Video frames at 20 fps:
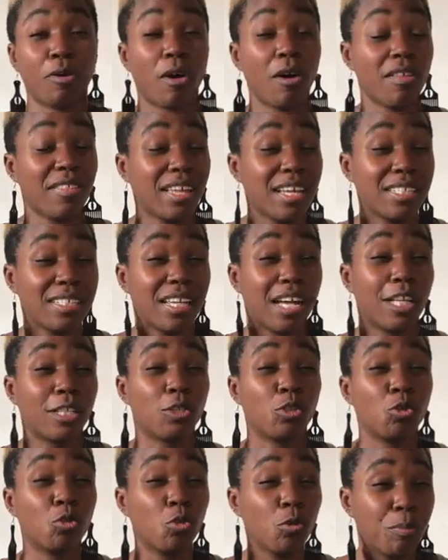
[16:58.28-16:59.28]
Others are
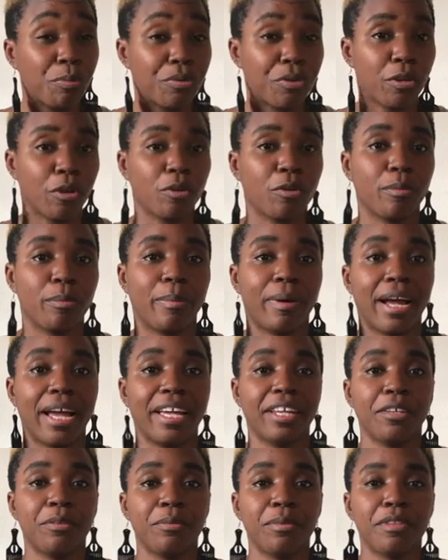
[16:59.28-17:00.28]
too
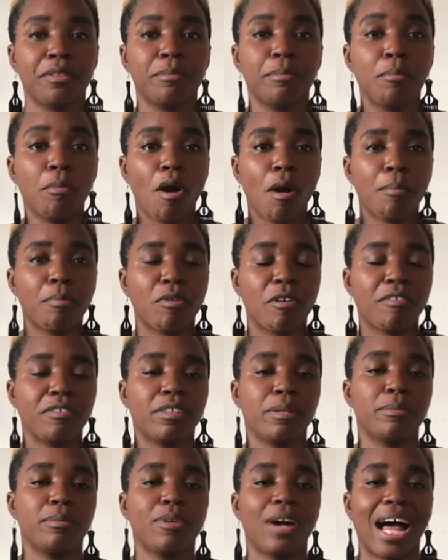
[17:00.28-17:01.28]
preoccupied with more
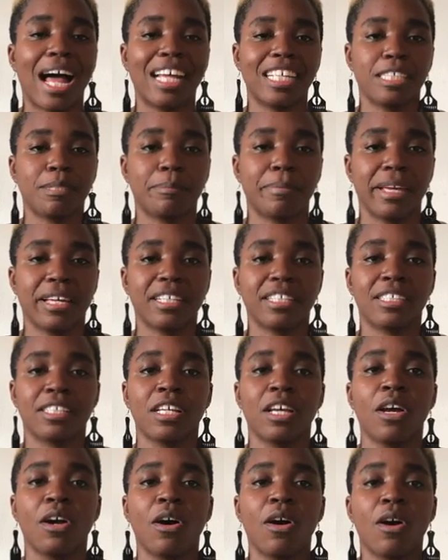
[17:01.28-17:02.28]
profitable aspects
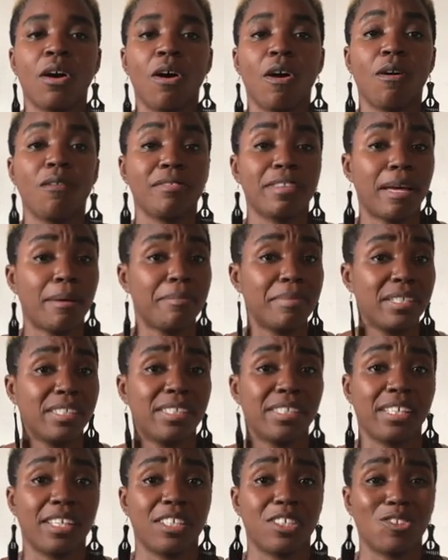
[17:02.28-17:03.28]
of their
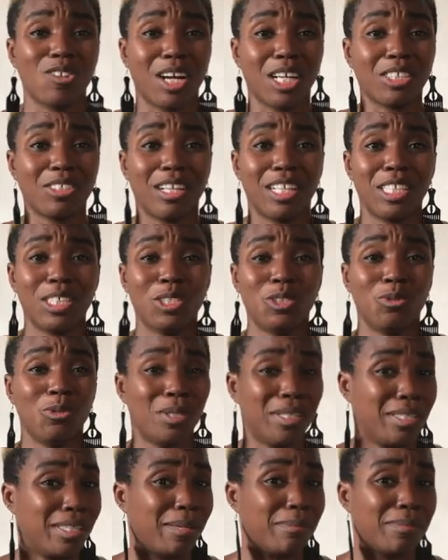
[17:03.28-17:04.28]
business to actually do
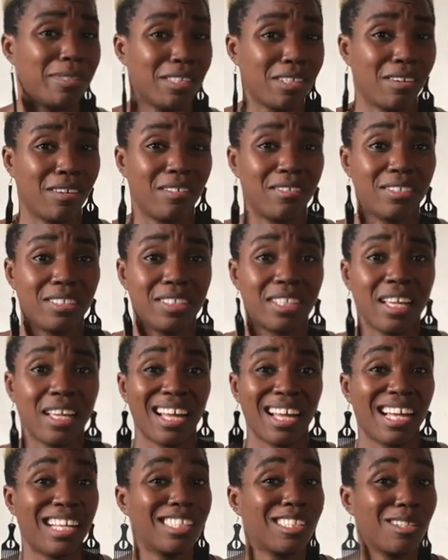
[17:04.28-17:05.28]
it themselves.
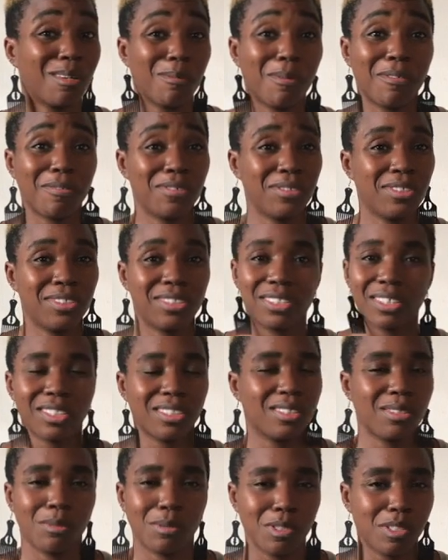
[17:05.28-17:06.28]
And some of you
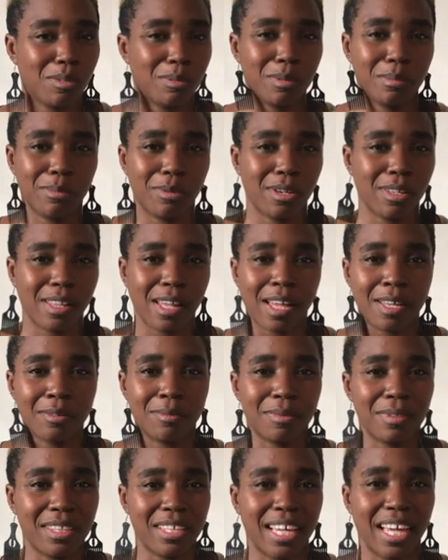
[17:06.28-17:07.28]
just don't want to be bothered
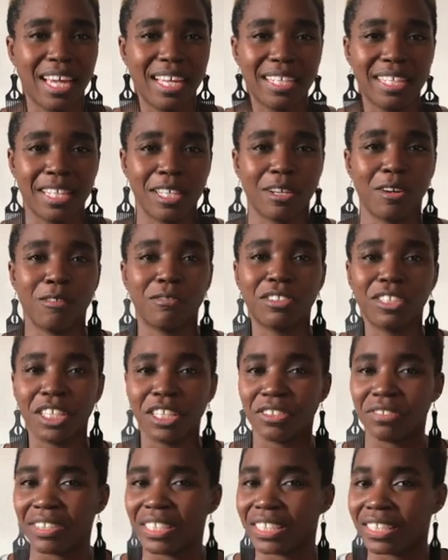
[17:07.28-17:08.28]
with the headache of
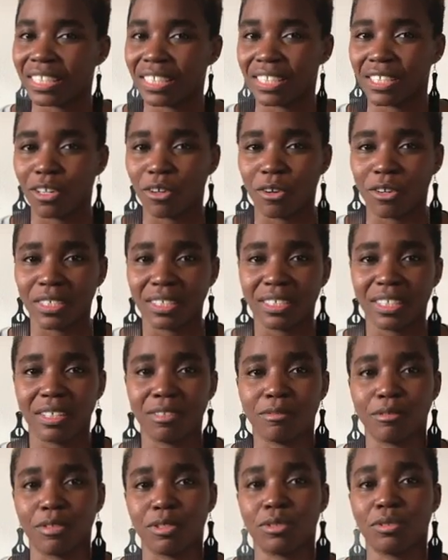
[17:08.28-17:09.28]
generating the
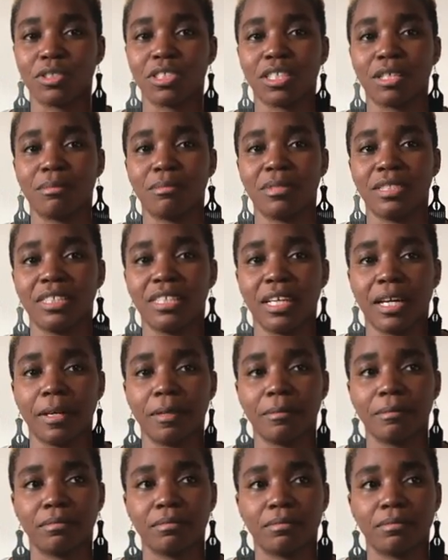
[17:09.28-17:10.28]
content for social
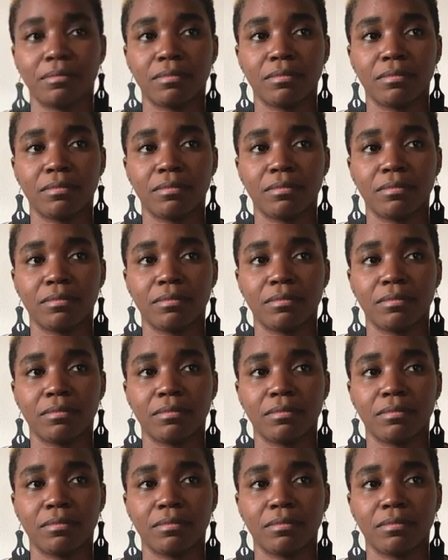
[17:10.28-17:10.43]
media.